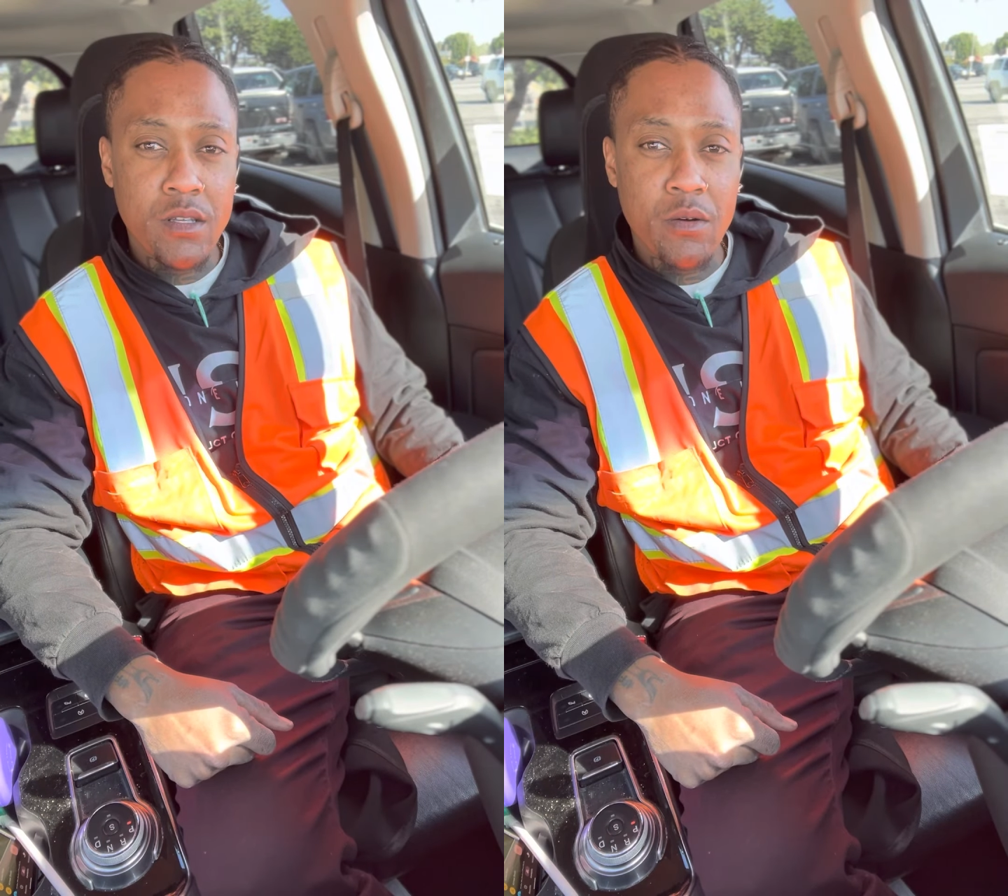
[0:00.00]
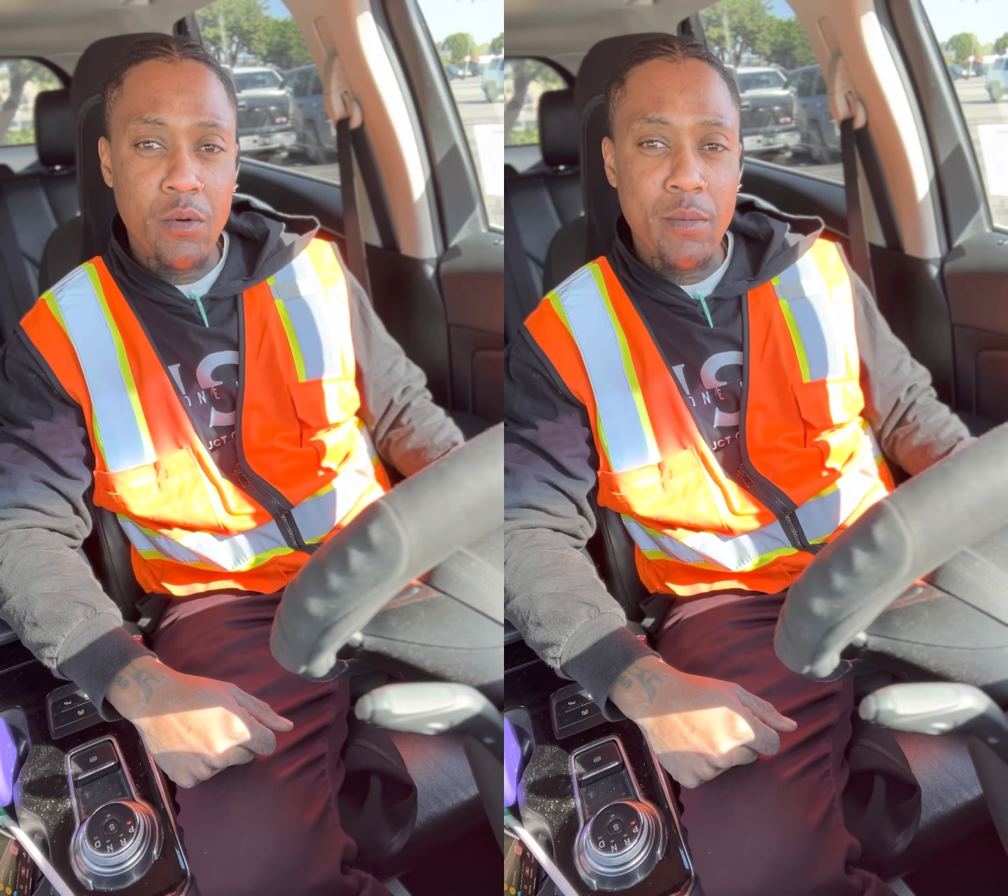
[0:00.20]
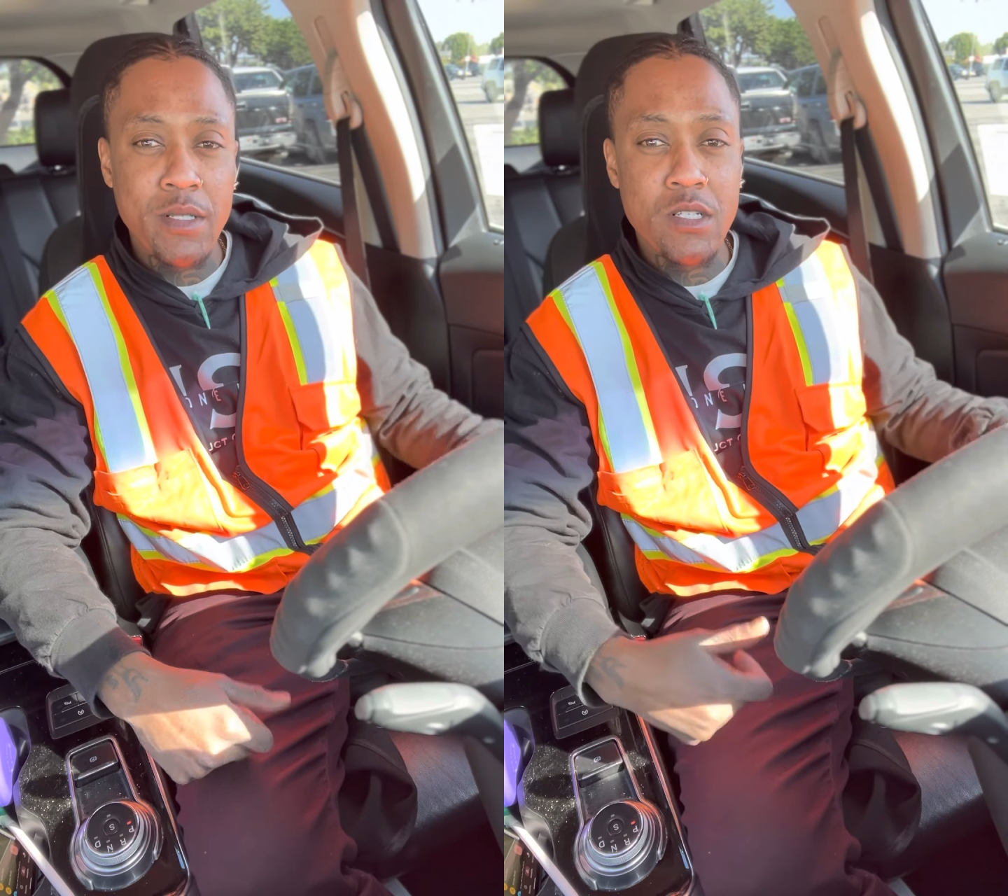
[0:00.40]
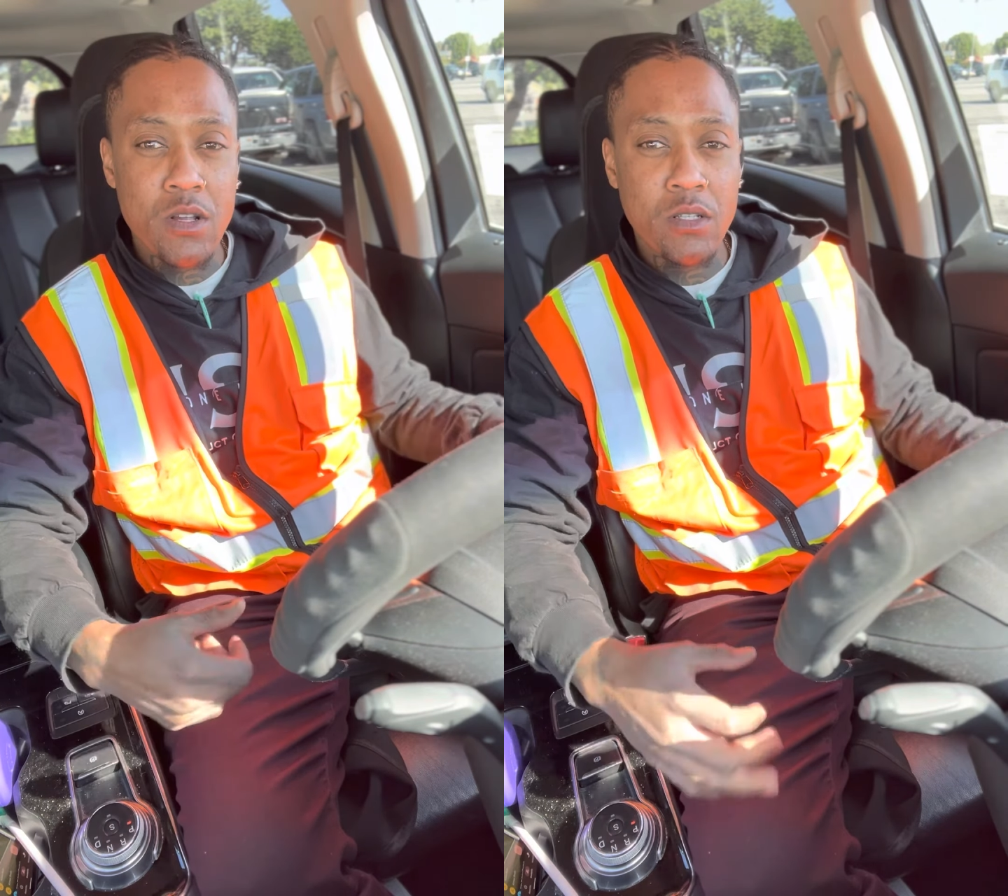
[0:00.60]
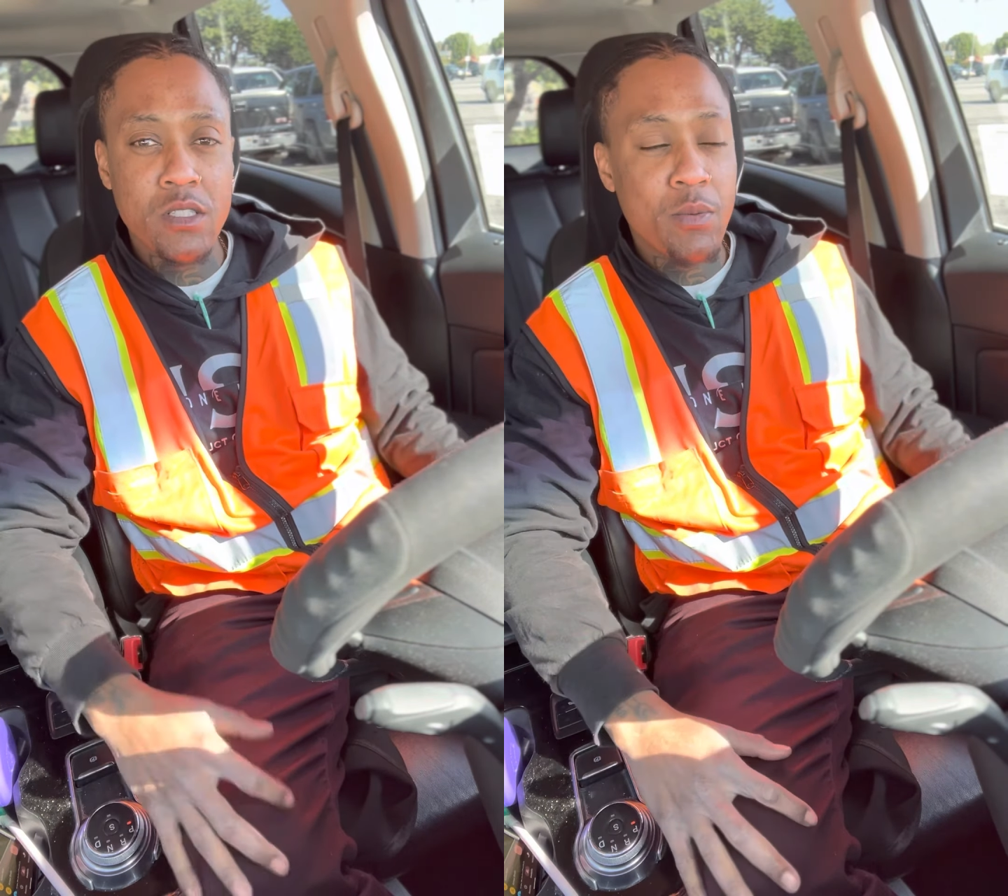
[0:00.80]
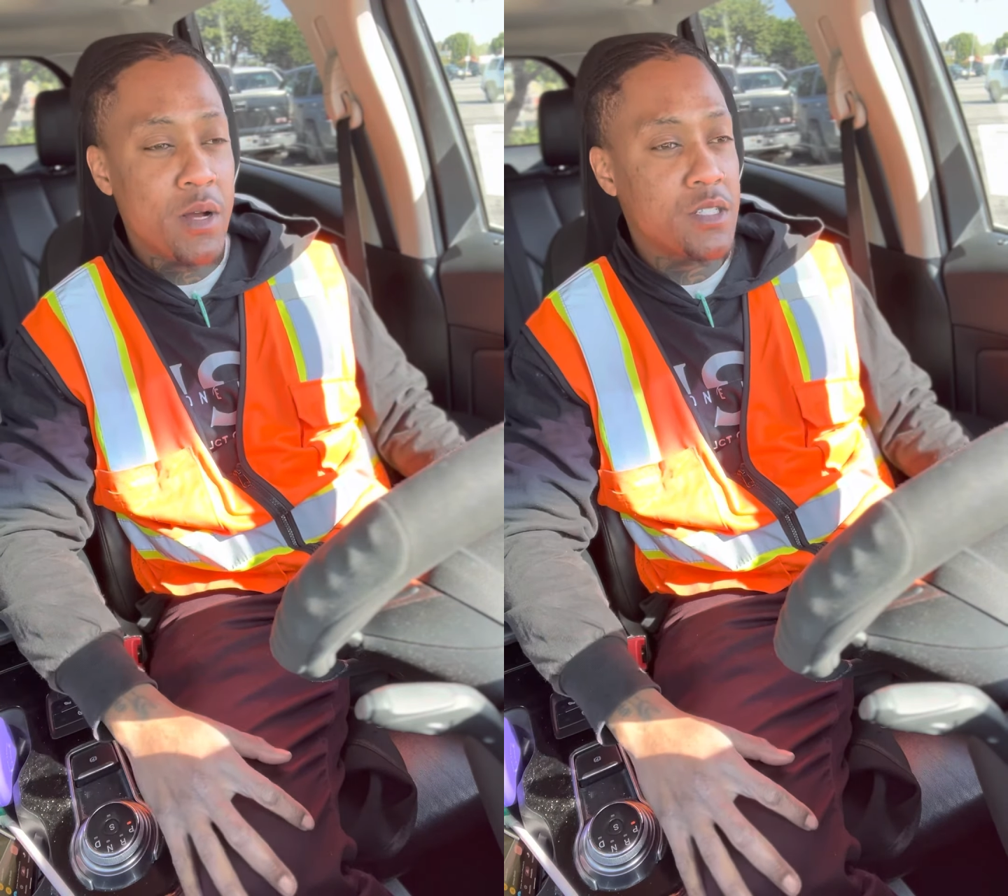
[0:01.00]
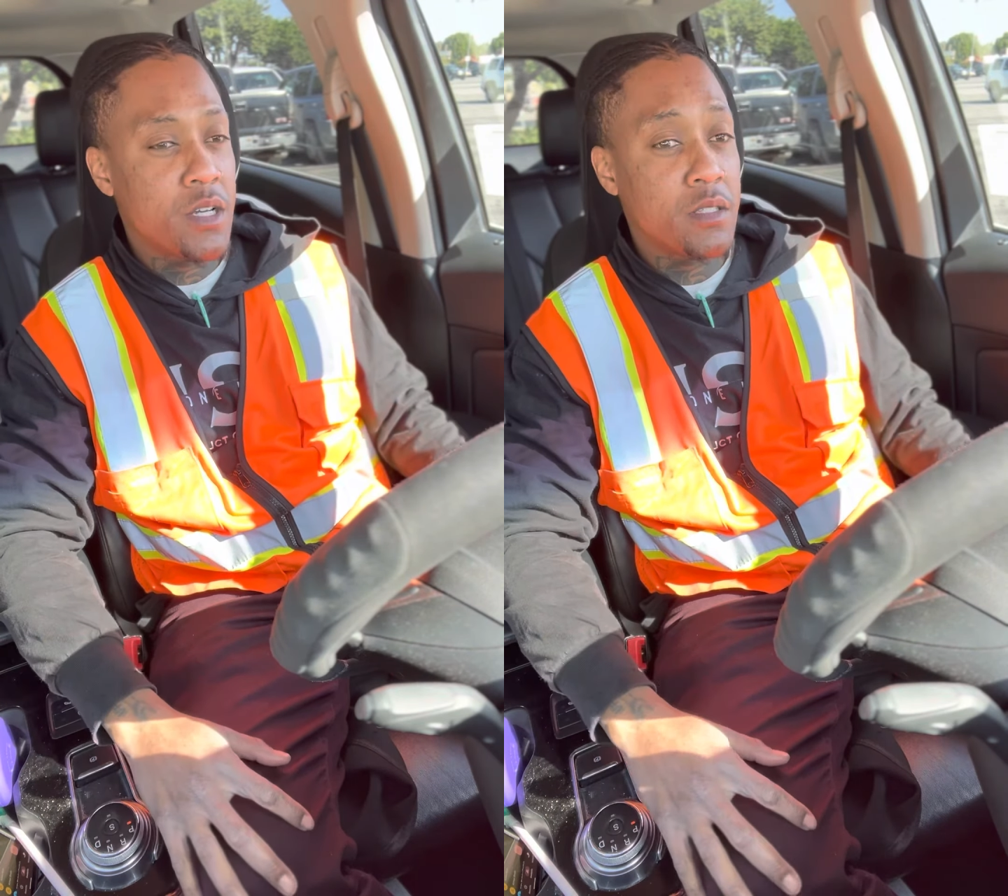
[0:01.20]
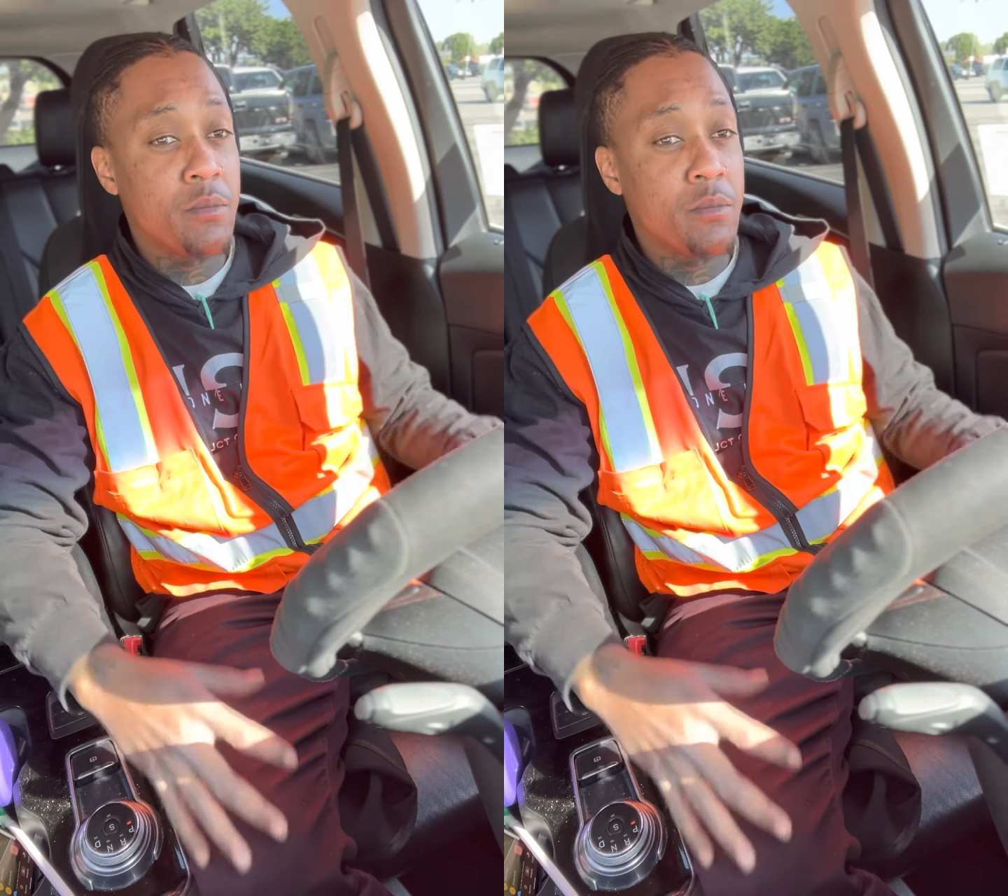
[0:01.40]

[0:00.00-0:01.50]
that we're about to start this project,